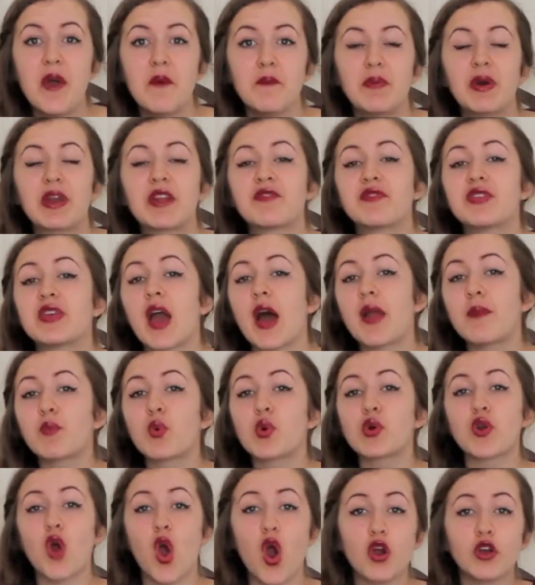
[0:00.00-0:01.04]
But if the
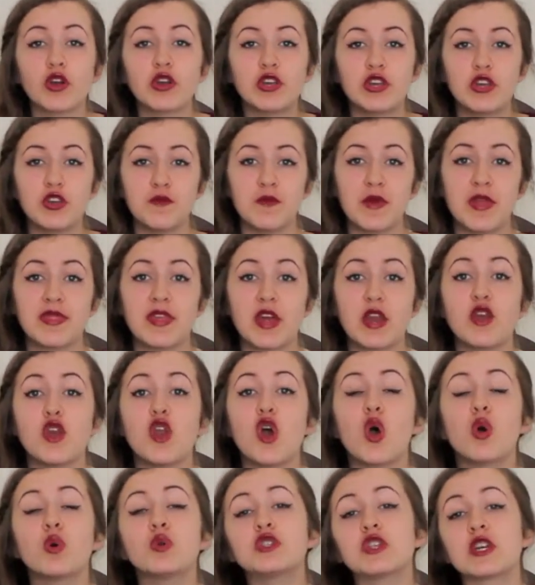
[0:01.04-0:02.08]
unborn are human, then
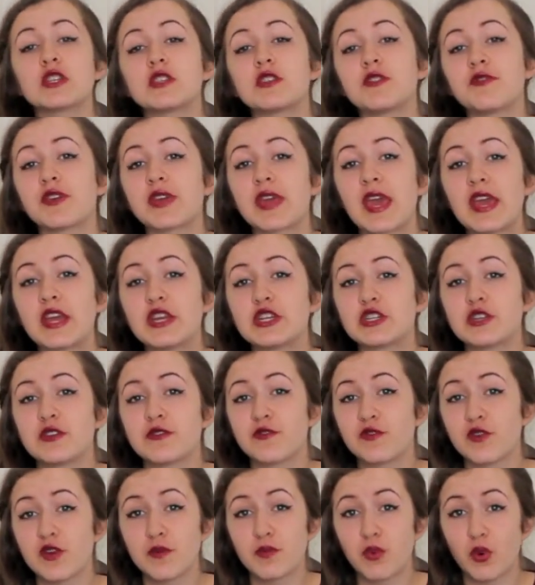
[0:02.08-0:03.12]
no justification
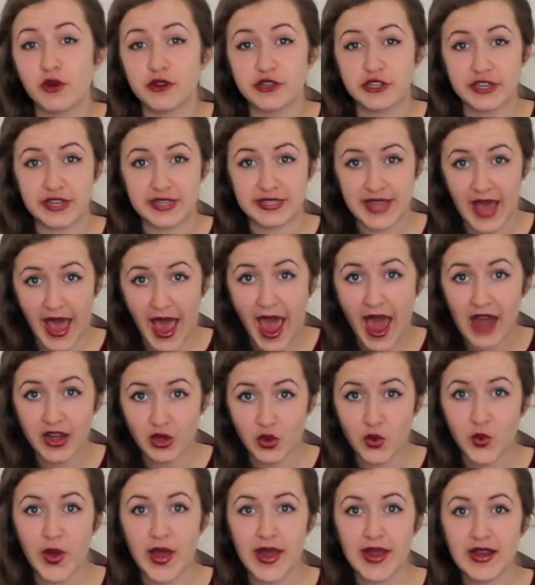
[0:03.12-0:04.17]
for abortion is
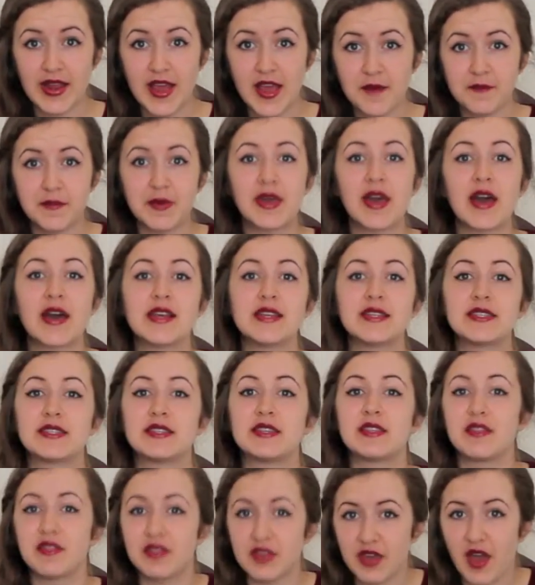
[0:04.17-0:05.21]
adequate
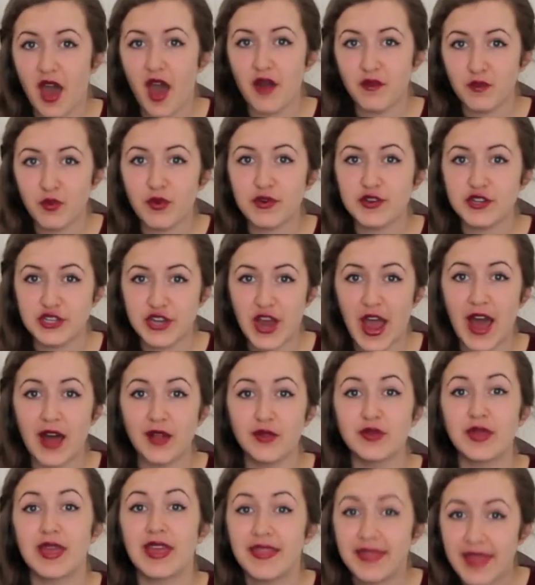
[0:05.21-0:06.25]
because the unborn
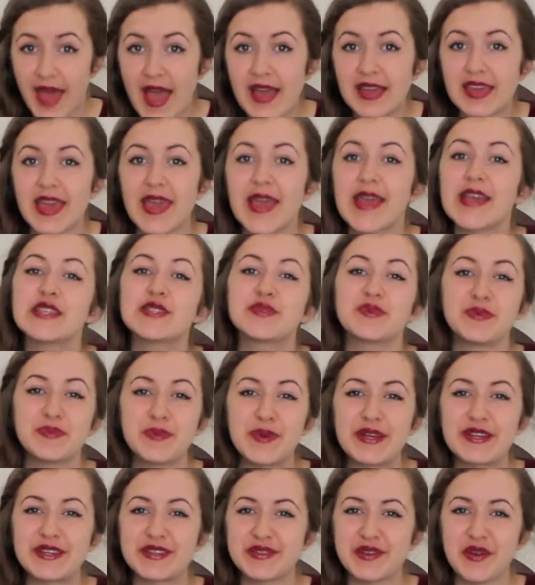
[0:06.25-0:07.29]
child, in that case, would
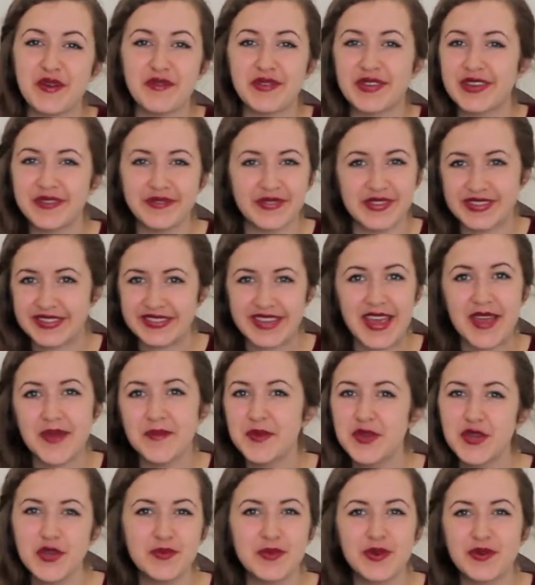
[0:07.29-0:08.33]
be deserving of the same
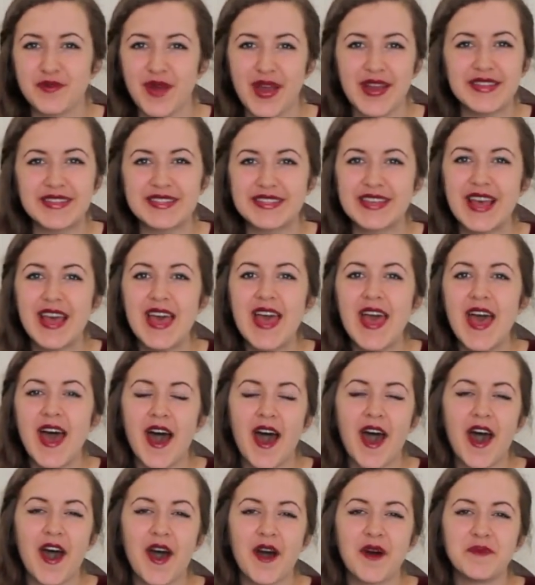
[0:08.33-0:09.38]
human rights
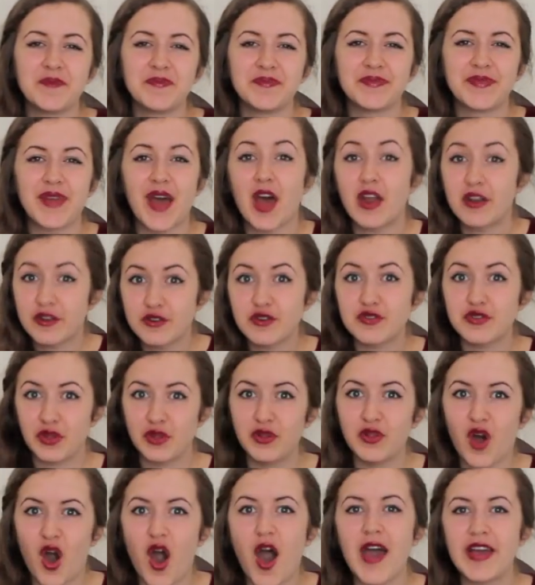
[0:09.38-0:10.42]
um, under the
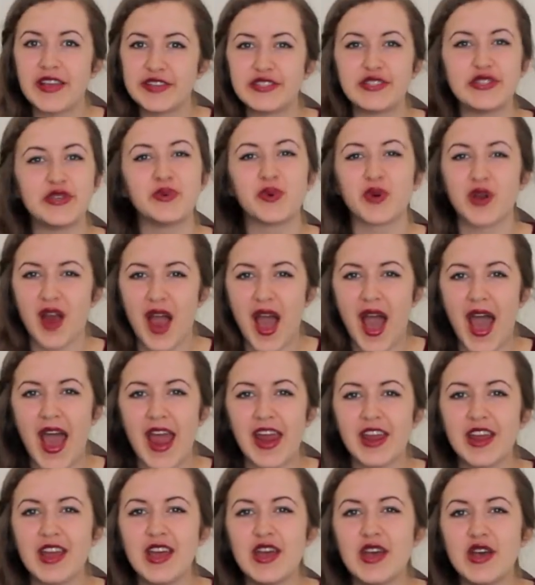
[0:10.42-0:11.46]
law as you or
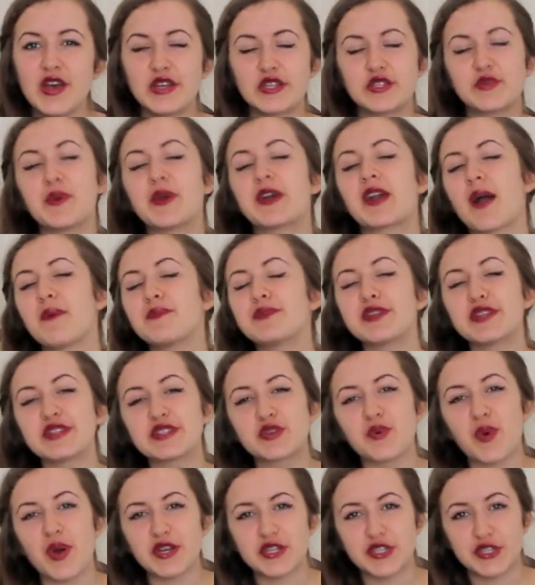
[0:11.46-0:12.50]
I. So we come to
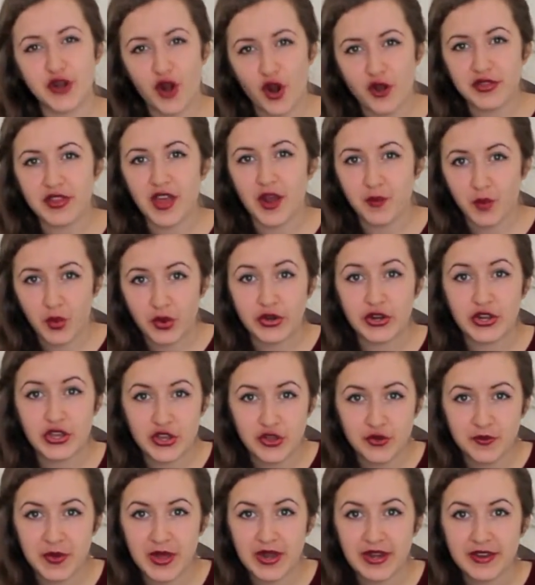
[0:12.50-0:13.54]
this question, are the unborn
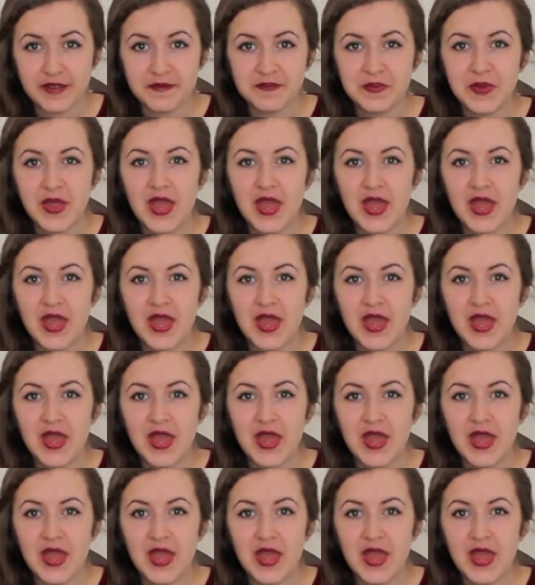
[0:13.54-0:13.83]
human?